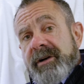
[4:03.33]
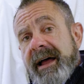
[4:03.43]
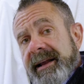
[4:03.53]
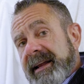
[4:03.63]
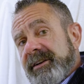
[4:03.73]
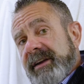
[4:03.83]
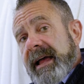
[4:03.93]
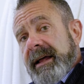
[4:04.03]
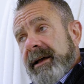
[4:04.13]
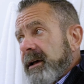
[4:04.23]
are not in
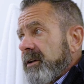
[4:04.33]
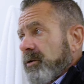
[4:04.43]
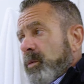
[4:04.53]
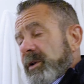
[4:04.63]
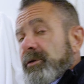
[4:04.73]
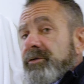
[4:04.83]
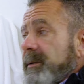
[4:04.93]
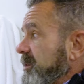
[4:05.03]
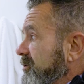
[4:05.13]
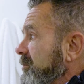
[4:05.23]
yet, so window
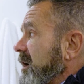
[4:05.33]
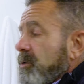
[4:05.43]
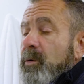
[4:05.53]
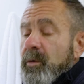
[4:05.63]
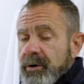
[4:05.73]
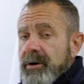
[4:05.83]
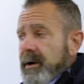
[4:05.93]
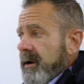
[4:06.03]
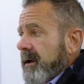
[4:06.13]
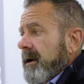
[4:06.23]
treatments are on order.
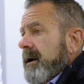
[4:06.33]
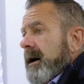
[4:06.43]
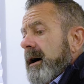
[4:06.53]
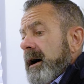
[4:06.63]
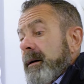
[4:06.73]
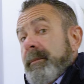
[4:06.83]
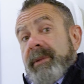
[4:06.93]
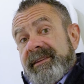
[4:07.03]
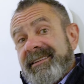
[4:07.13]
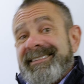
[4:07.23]

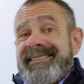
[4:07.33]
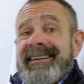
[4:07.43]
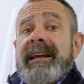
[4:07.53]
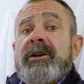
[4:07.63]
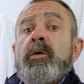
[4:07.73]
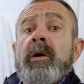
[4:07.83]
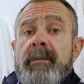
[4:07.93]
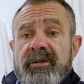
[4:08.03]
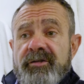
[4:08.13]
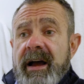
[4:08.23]
But this is an
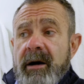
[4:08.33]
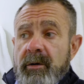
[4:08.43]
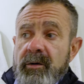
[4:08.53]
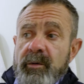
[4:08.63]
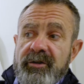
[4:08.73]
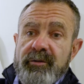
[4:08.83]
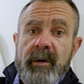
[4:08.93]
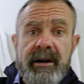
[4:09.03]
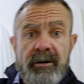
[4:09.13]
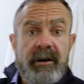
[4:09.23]
enormous shower, which is
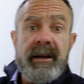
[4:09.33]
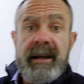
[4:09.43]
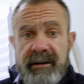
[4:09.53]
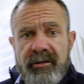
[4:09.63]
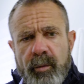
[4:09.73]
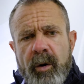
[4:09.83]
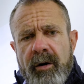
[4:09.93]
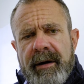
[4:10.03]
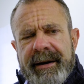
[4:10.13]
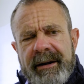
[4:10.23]
why you're looking at this
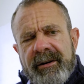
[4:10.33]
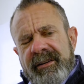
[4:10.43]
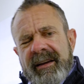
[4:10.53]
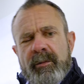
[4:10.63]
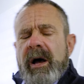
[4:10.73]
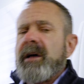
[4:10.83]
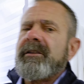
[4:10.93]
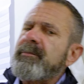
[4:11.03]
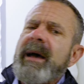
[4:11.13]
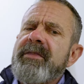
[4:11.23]
wall right here and saying, wow,
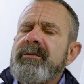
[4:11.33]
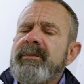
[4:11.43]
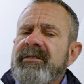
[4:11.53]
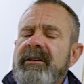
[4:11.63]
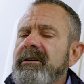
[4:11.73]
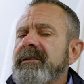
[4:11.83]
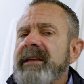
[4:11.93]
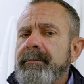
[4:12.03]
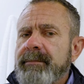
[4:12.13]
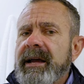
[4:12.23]
this bathroom doesn't look
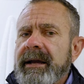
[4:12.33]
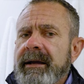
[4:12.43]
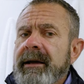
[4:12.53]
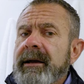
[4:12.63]
that big.